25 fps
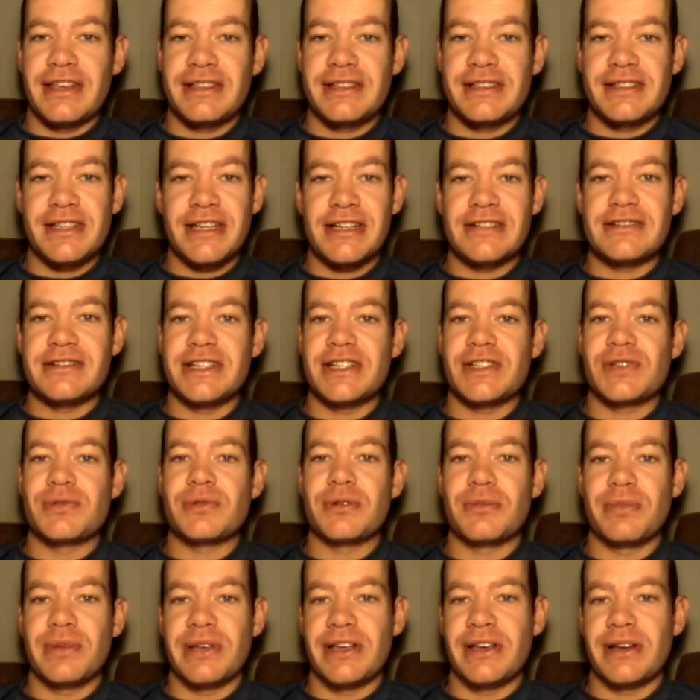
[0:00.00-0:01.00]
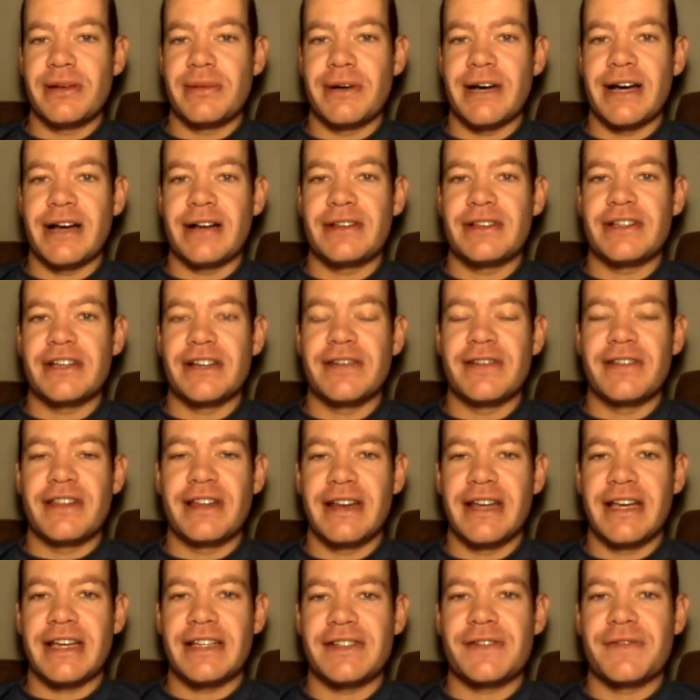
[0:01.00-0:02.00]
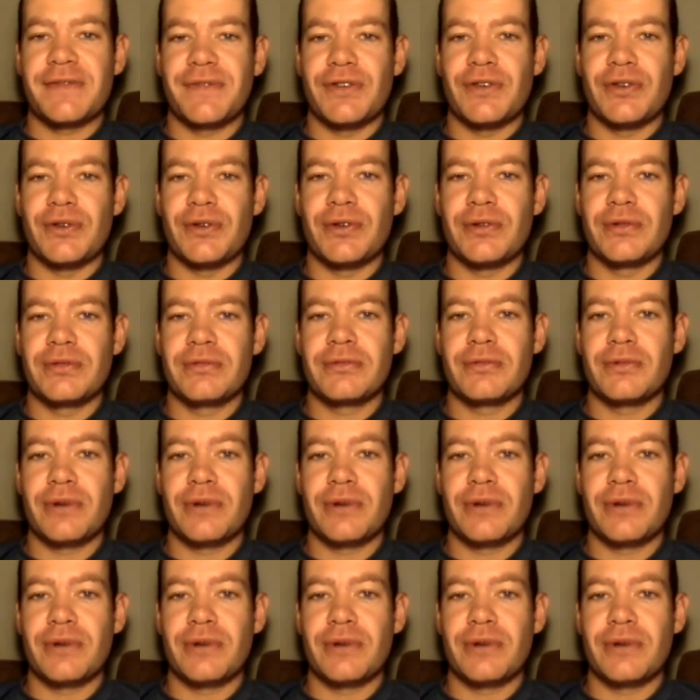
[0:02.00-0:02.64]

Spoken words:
series will be about over the next few